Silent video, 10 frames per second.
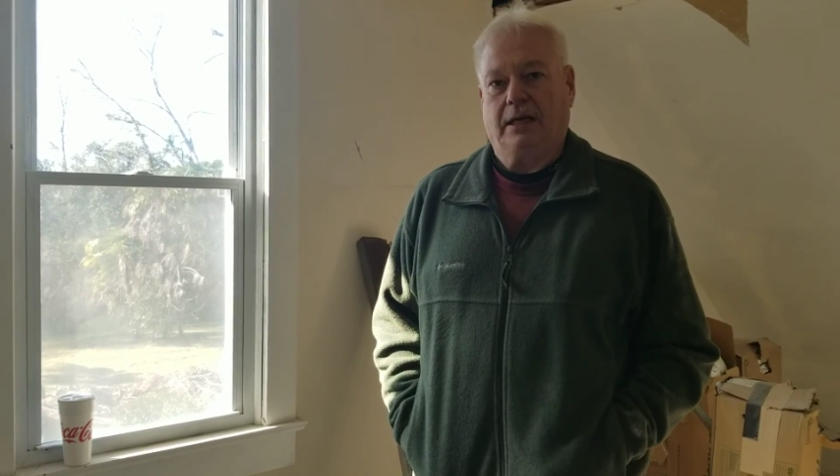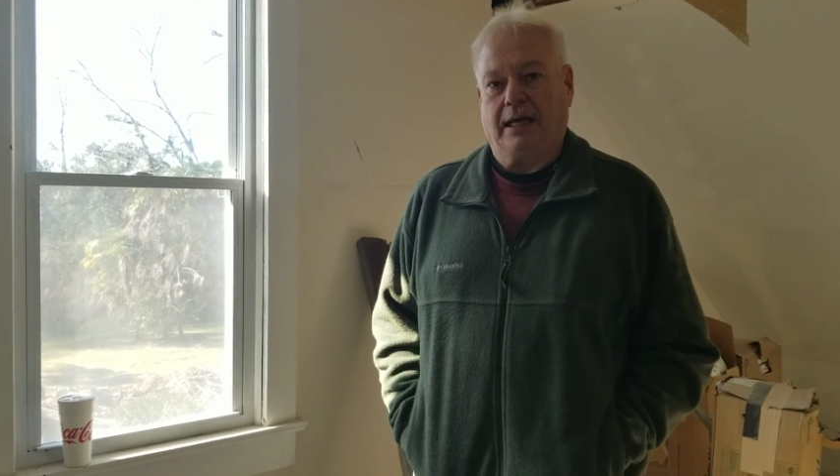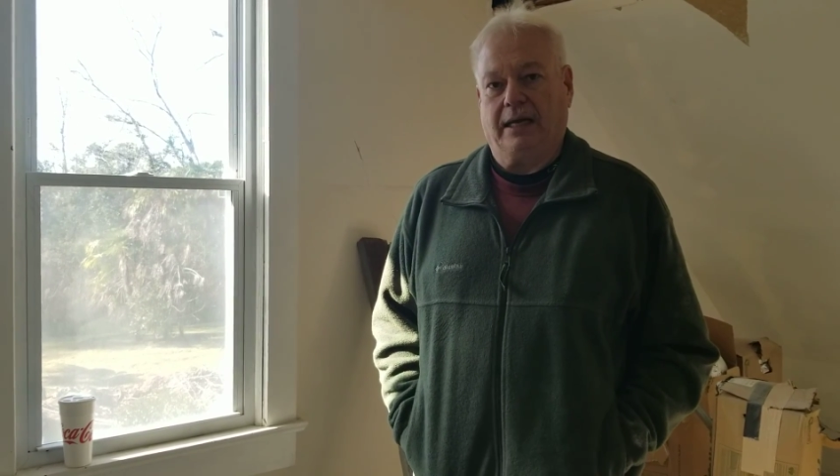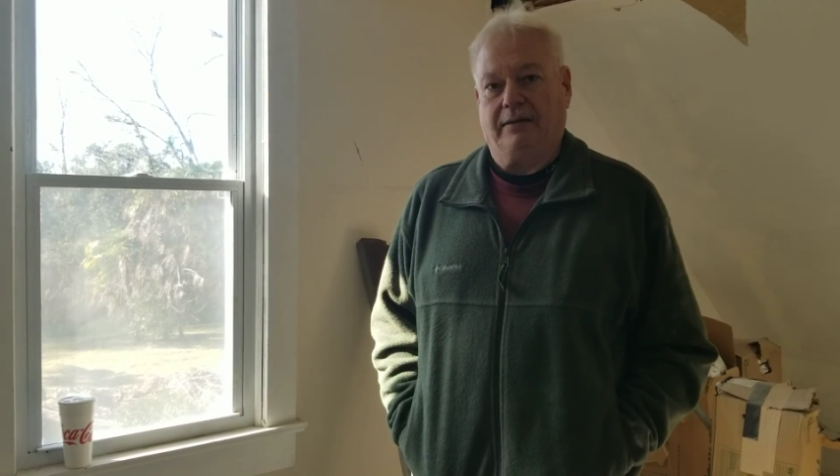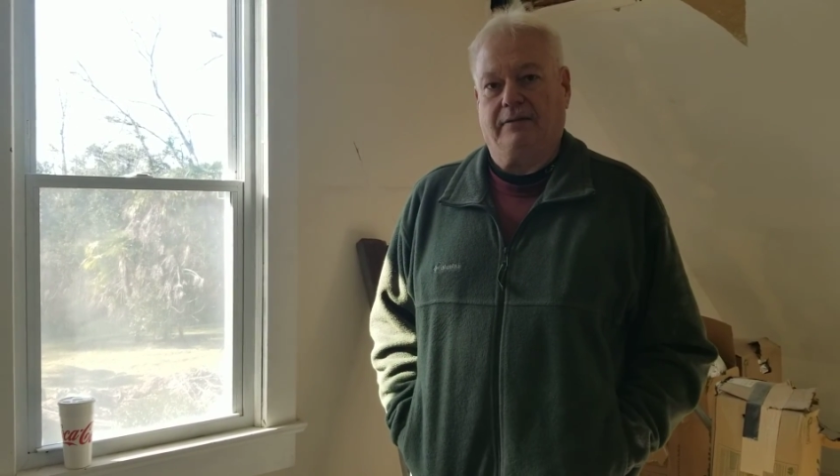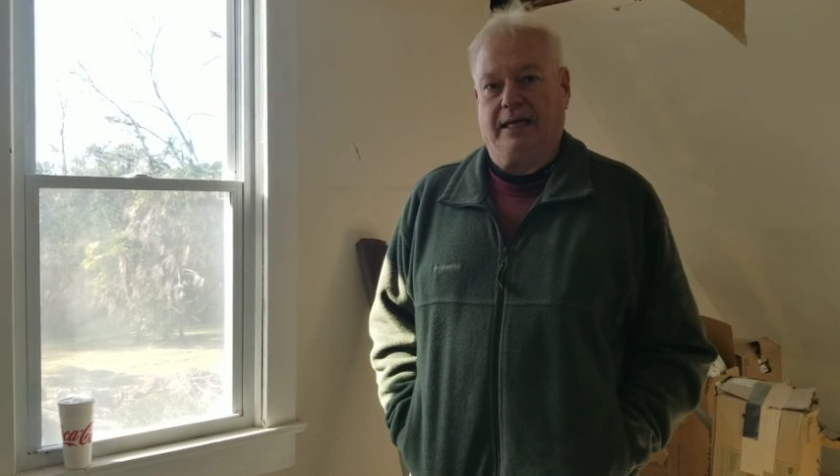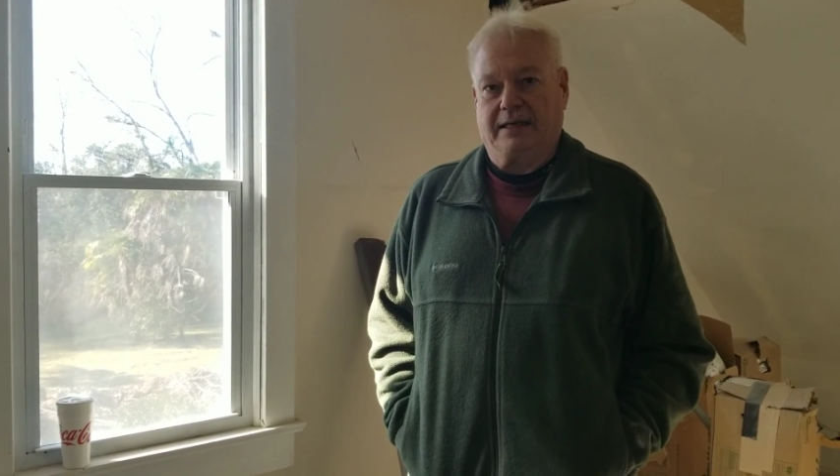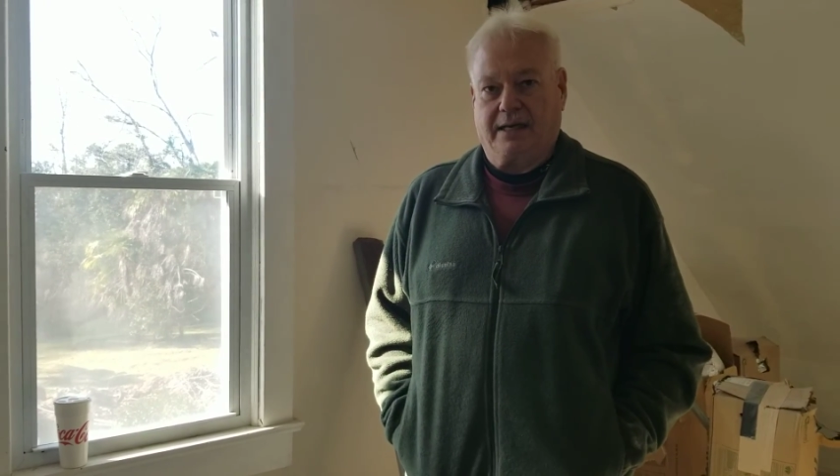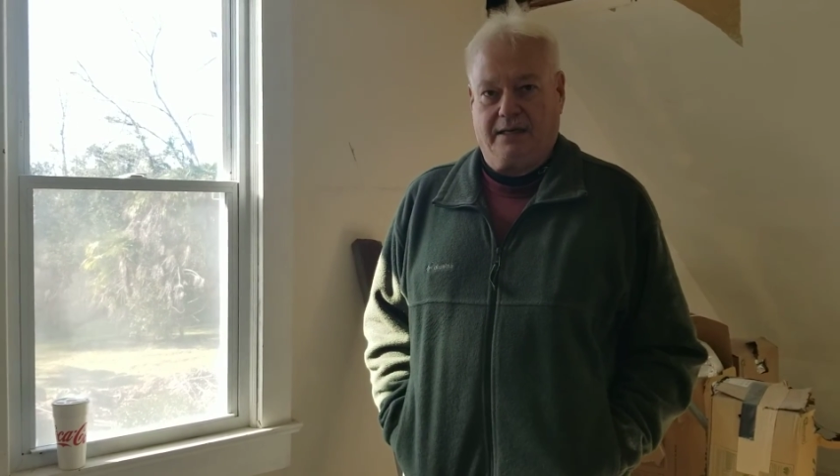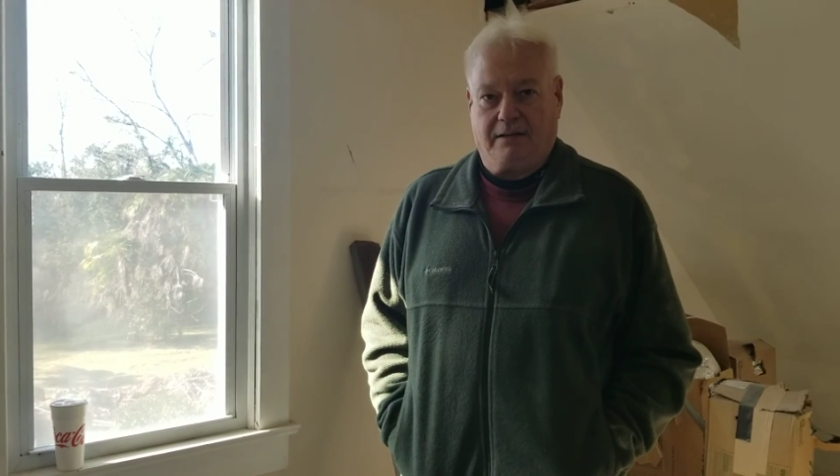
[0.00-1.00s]
and
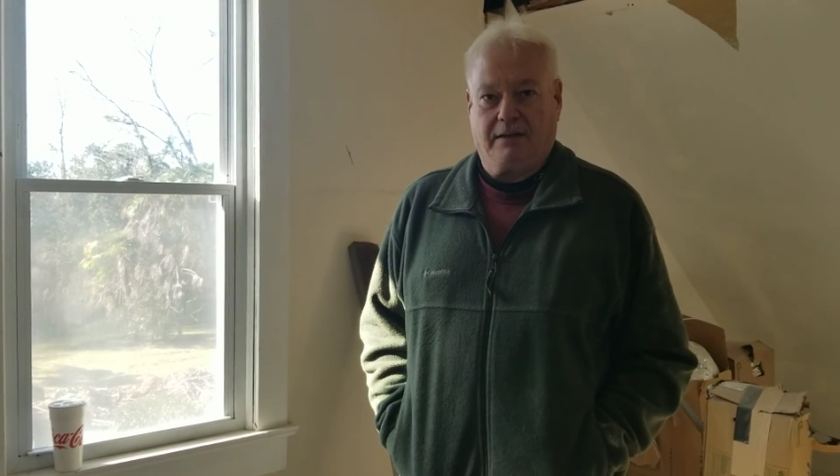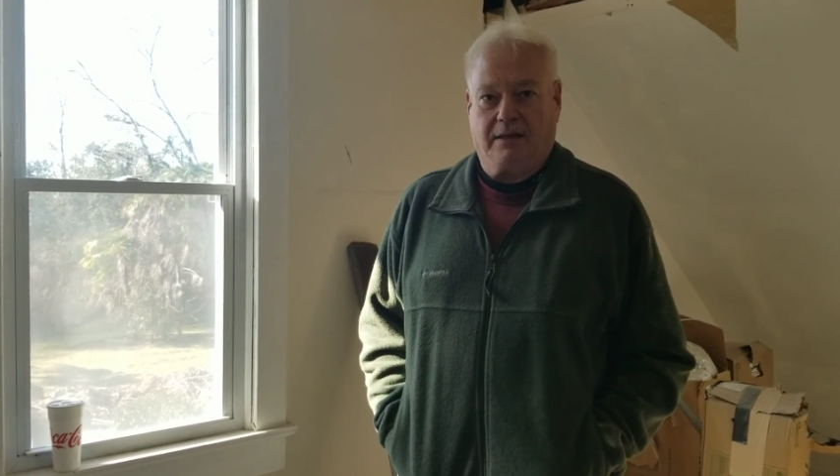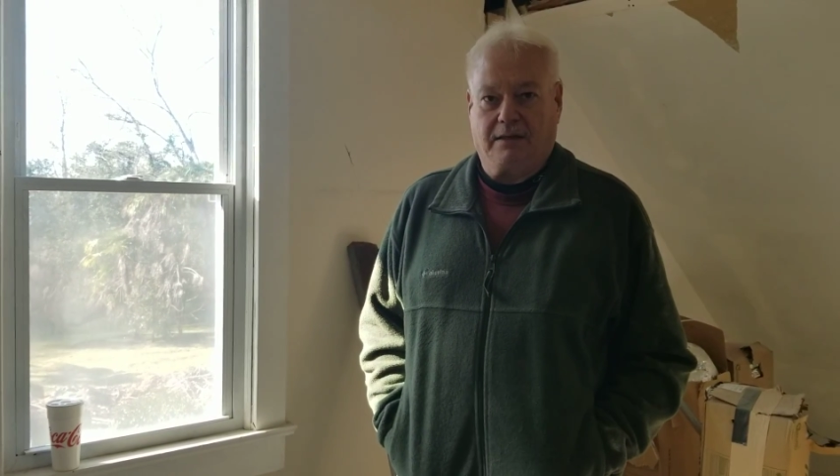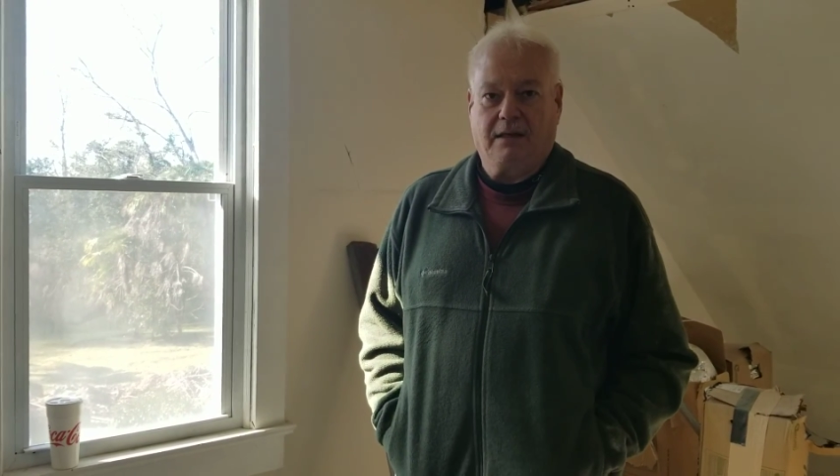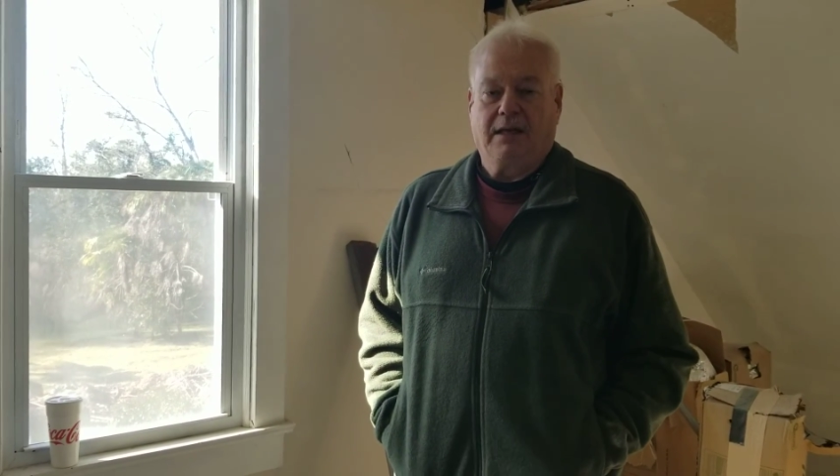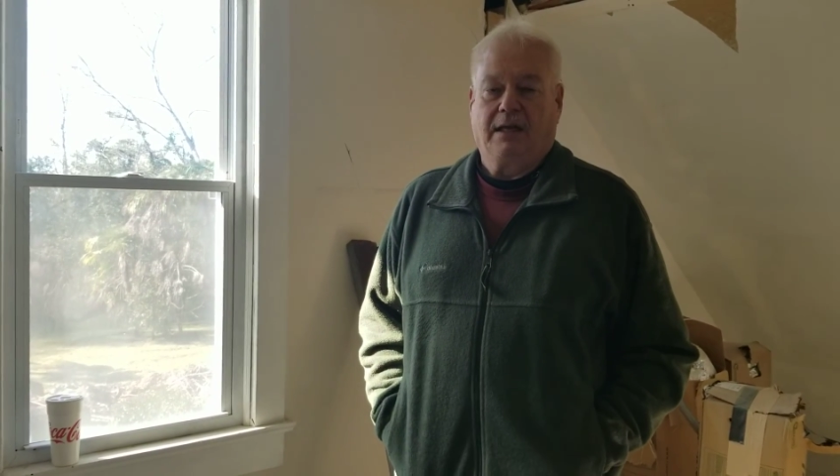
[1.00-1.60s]
that kind of thing.